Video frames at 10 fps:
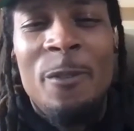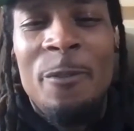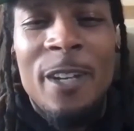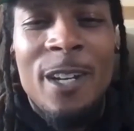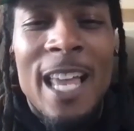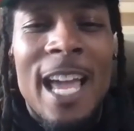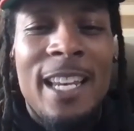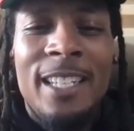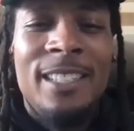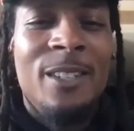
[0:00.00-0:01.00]
fulfill
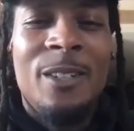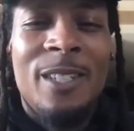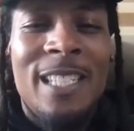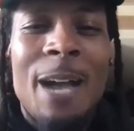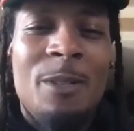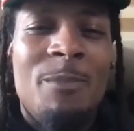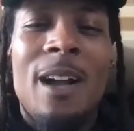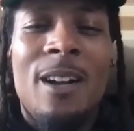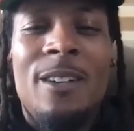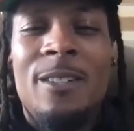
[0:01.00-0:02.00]
that, you know, because yeah. that was
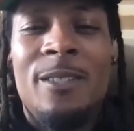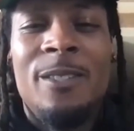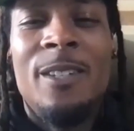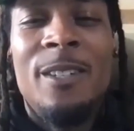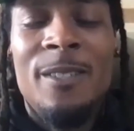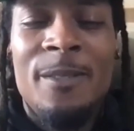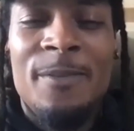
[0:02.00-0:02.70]
my goal, you know.